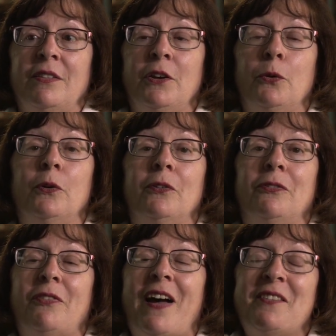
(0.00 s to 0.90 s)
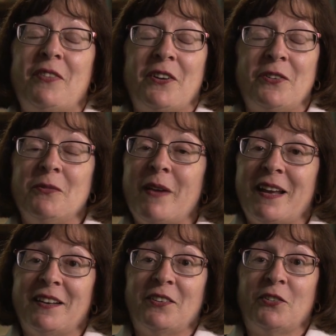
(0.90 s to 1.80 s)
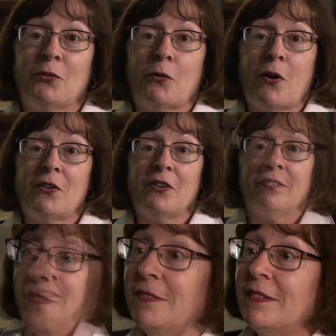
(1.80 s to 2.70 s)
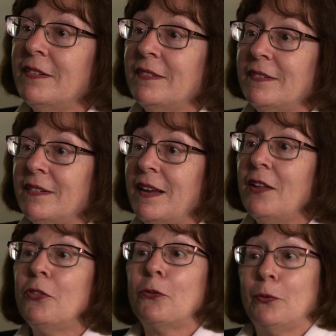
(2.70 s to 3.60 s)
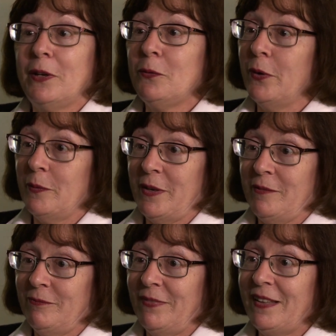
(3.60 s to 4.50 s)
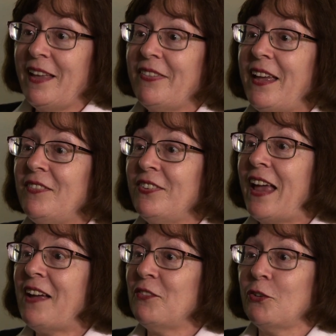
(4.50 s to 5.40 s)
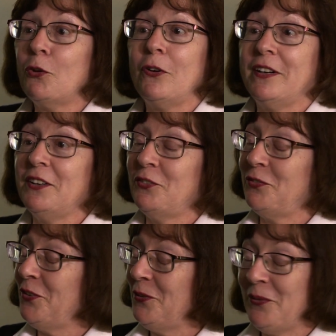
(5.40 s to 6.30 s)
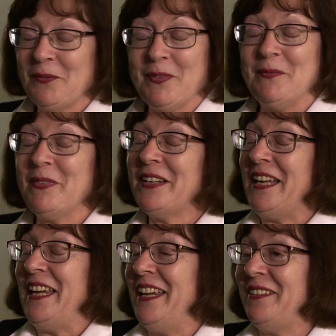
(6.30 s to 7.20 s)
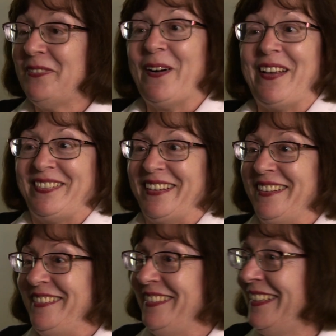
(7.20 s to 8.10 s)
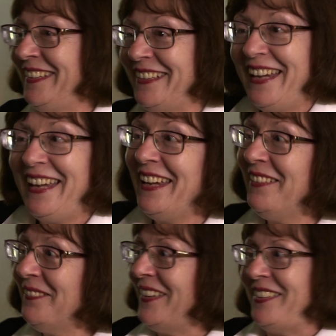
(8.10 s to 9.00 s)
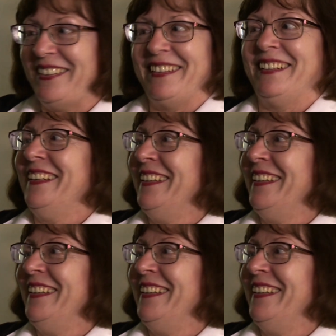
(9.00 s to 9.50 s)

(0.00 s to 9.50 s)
there were 500 men in the squadron and 3 women. Now, that sounds glorious for the women, but it wasn't. It was,